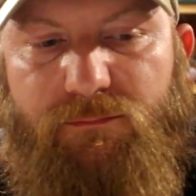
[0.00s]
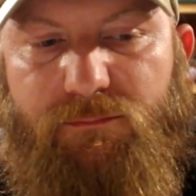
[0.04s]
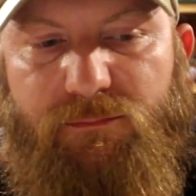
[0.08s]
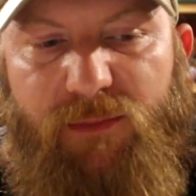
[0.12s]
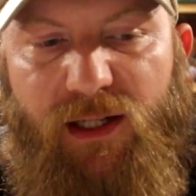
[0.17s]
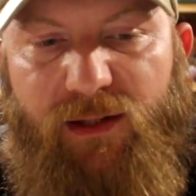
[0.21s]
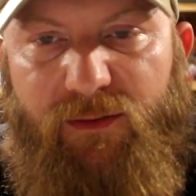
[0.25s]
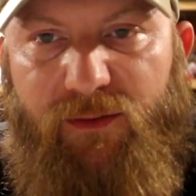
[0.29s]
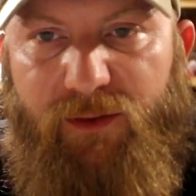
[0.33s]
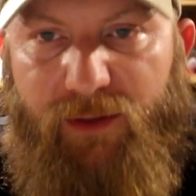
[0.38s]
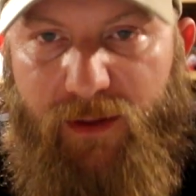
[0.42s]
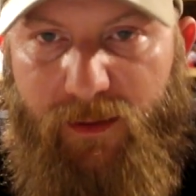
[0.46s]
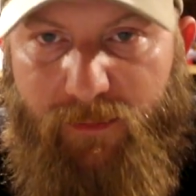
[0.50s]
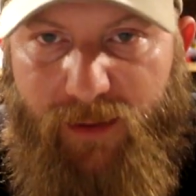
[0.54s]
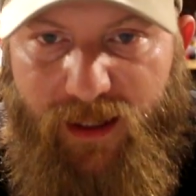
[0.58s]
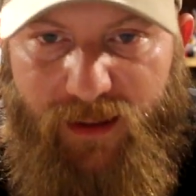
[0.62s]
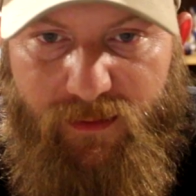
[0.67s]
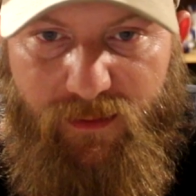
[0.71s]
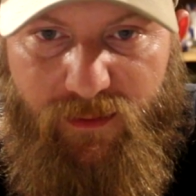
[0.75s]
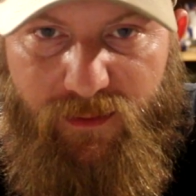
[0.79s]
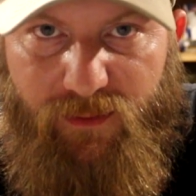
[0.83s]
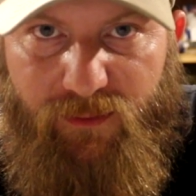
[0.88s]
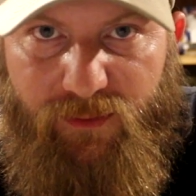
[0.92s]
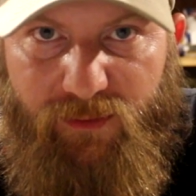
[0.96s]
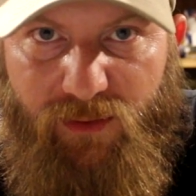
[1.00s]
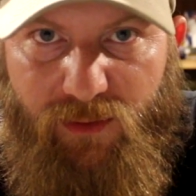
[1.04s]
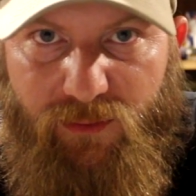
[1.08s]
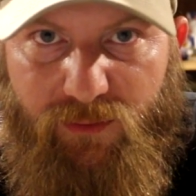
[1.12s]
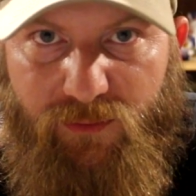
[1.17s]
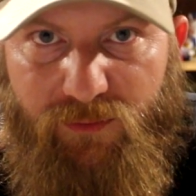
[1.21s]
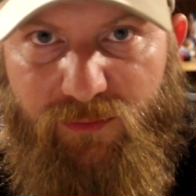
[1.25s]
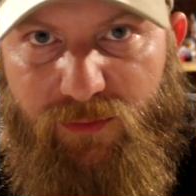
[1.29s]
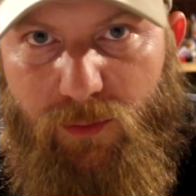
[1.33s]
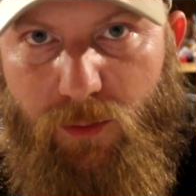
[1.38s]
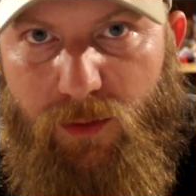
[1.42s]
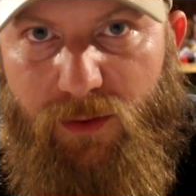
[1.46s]
They've already made the
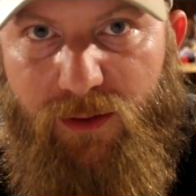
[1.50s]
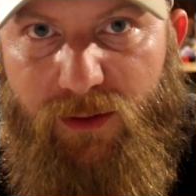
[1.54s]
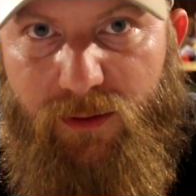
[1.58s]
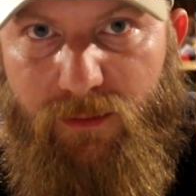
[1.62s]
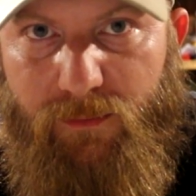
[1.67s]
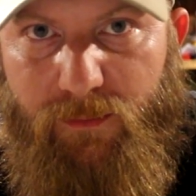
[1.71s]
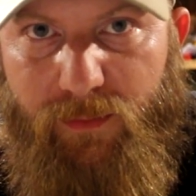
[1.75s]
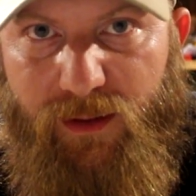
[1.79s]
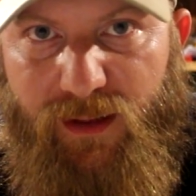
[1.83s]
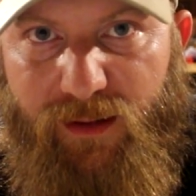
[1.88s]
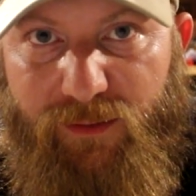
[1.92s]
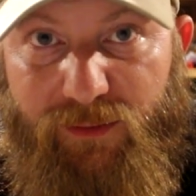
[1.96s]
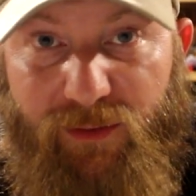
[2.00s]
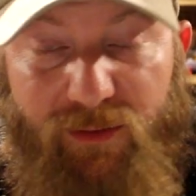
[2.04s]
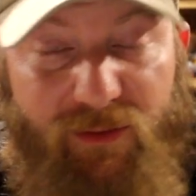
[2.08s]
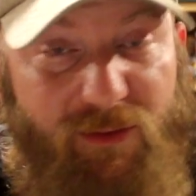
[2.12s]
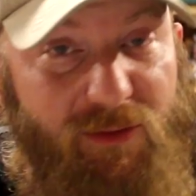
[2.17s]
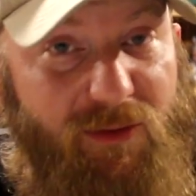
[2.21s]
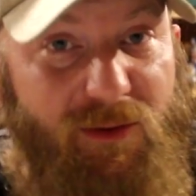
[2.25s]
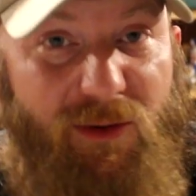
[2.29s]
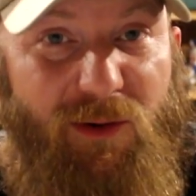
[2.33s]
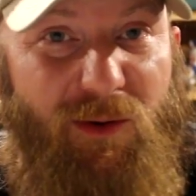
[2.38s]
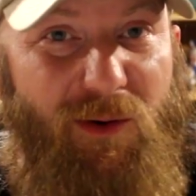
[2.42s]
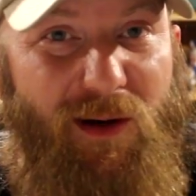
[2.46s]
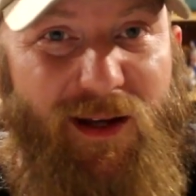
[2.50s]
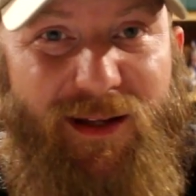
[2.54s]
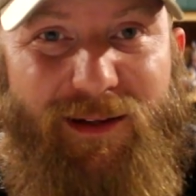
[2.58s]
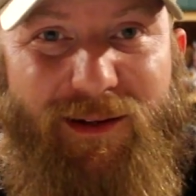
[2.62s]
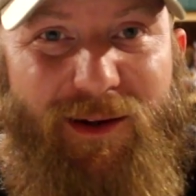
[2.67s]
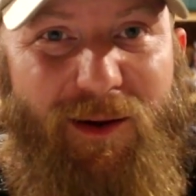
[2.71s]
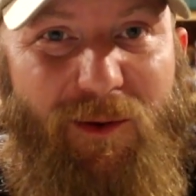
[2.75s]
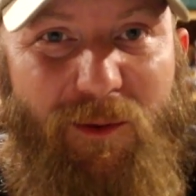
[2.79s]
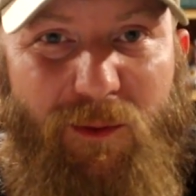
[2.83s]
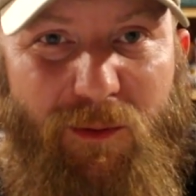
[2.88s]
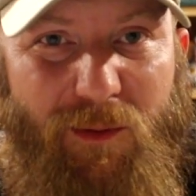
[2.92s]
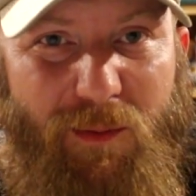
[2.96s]
decision for you because this is a great
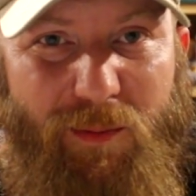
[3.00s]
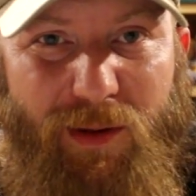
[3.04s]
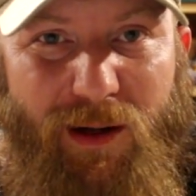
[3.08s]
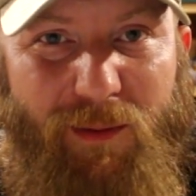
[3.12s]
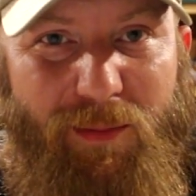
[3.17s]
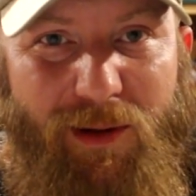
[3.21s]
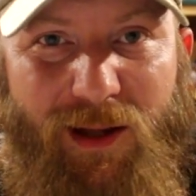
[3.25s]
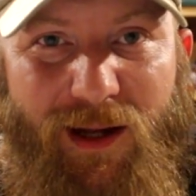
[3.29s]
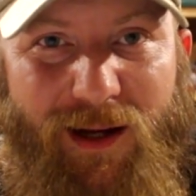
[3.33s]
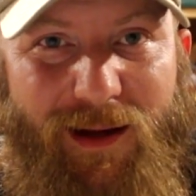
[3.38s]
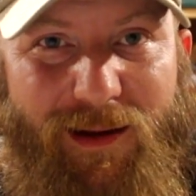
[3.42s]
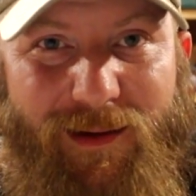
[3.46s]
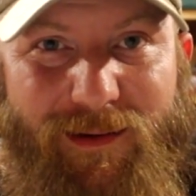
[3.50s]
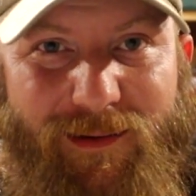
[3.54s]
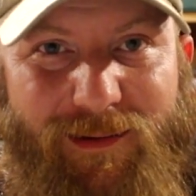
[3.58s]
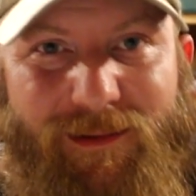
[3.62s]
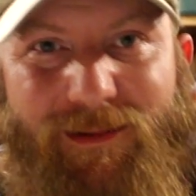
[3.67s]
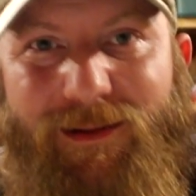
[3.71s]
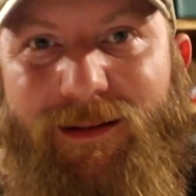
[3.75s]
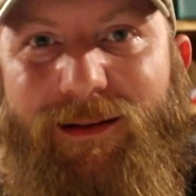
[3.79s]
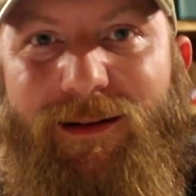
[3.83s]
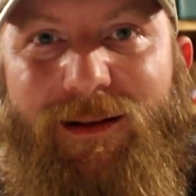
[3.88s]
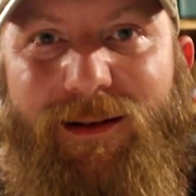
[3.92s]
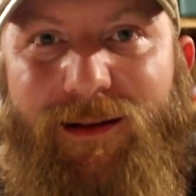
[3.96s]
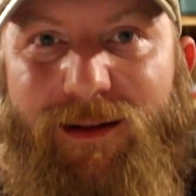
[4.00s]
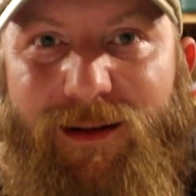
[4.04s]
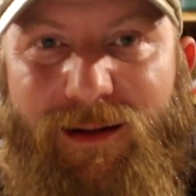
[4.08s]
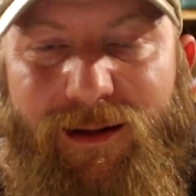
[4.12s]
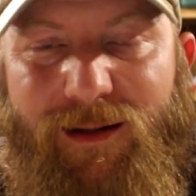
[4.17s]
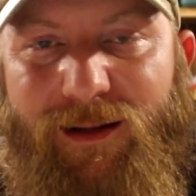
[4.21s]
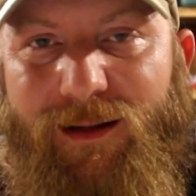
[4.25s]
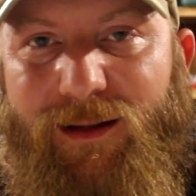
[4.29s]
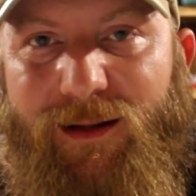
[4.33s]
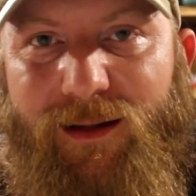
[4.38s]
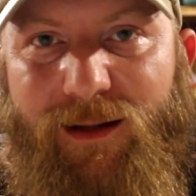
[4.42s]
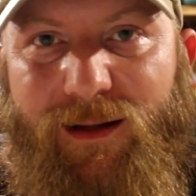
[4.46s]
republic.
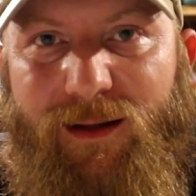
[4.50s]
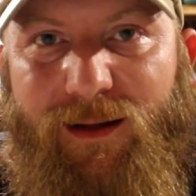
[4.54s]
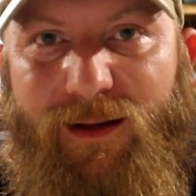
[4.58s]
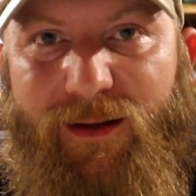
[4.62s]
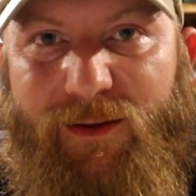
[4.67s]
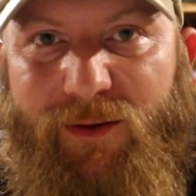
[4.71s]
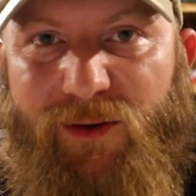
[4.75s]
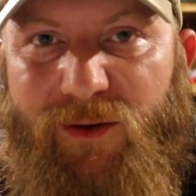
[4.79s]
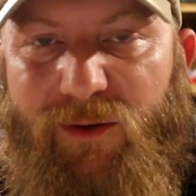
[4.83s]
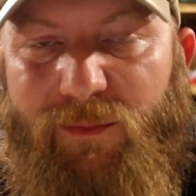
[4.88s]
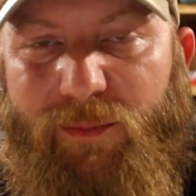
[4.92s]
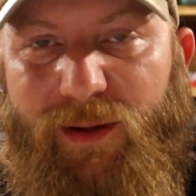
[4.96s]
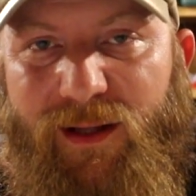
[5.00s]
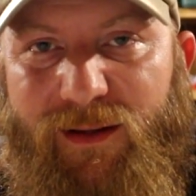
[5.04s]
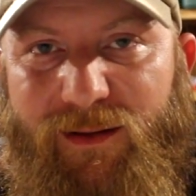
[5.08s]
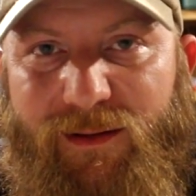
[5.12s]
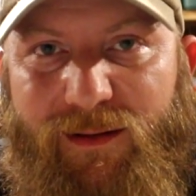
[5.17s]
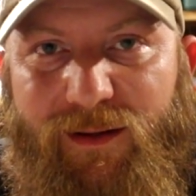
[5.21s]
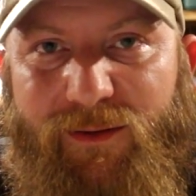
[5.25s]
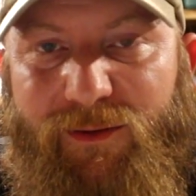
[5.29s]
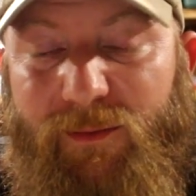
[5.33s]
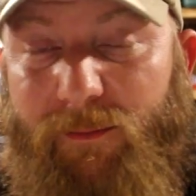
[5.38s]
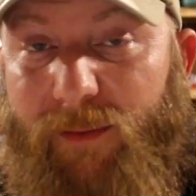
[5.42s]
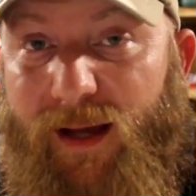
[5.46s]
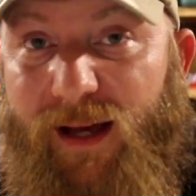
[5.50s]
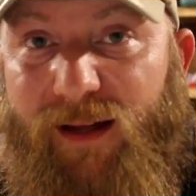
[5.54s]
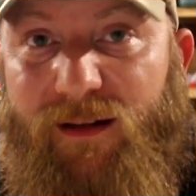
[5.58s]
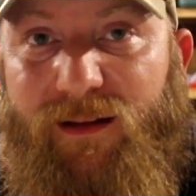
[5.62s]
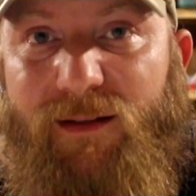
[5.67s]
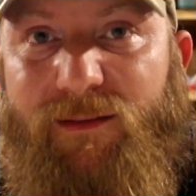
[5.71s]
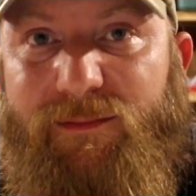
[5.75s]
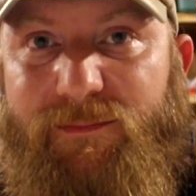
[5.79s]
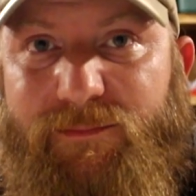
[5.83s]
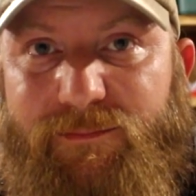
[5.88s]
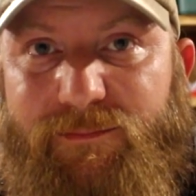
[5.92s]
And your opinion doesn't matter.